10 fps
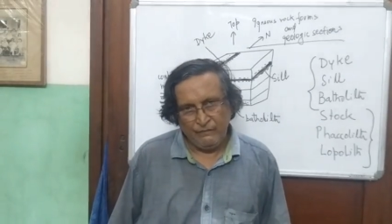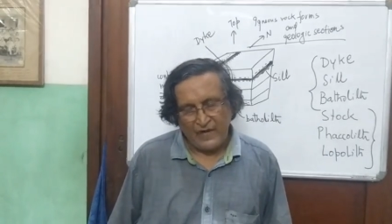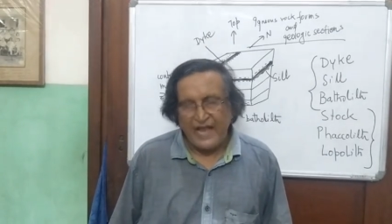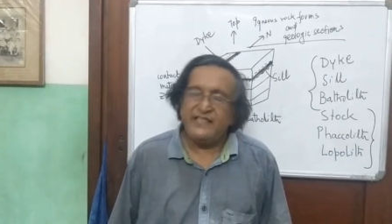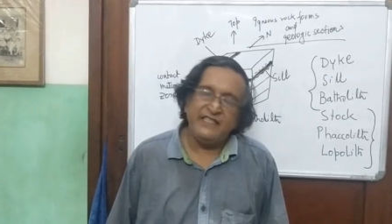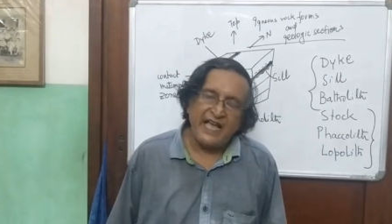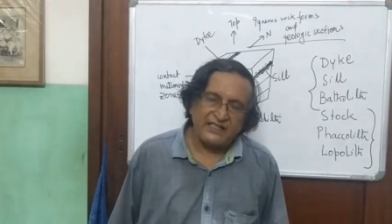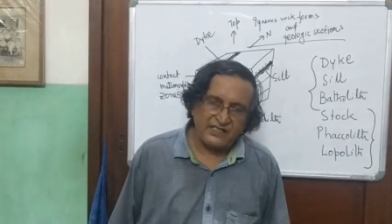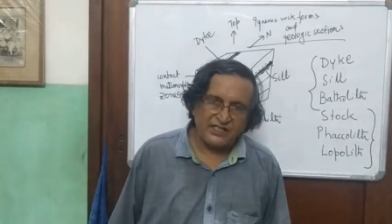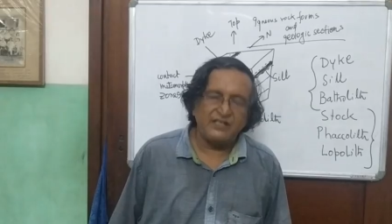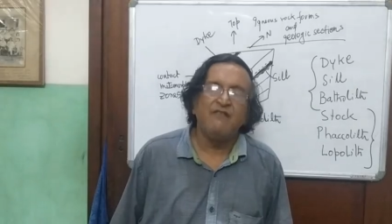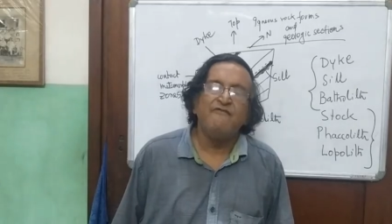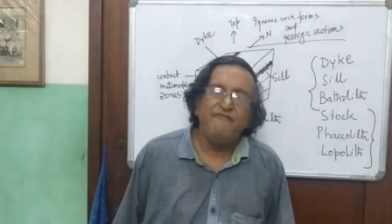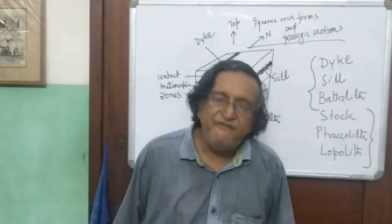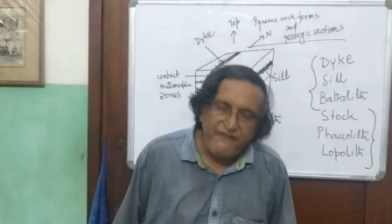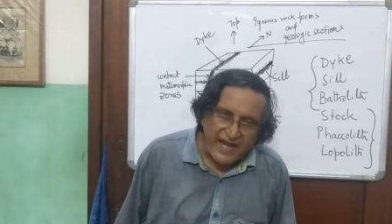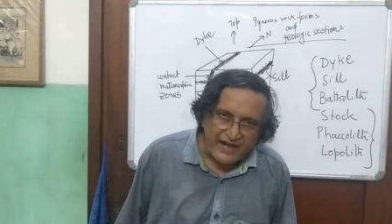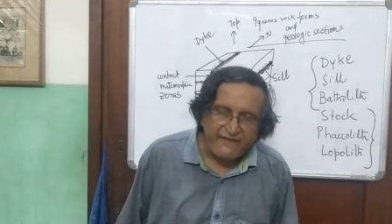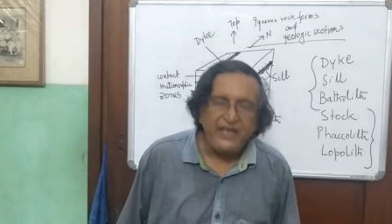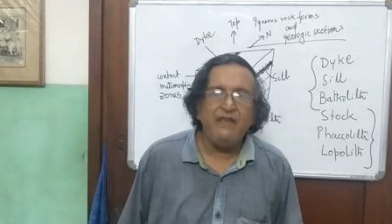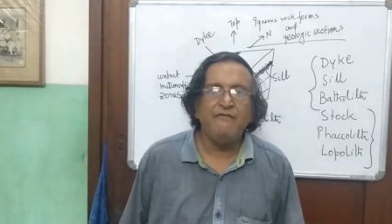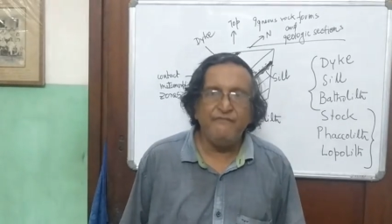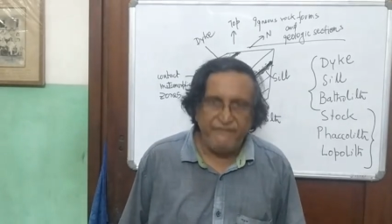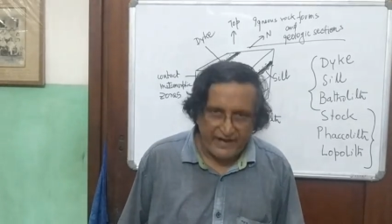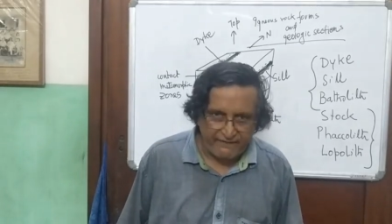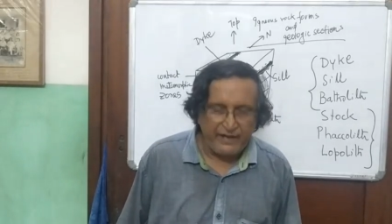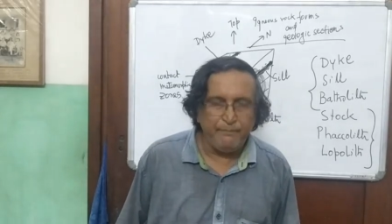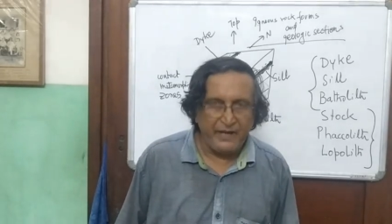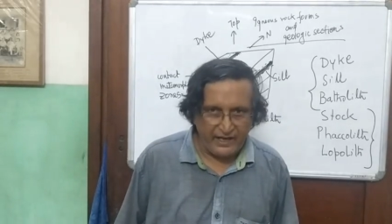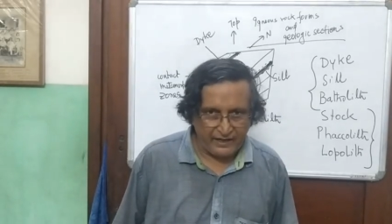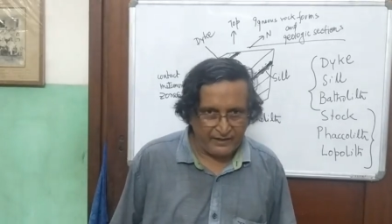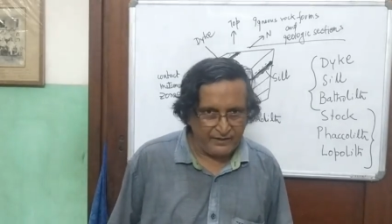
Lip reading: And that's very, very big.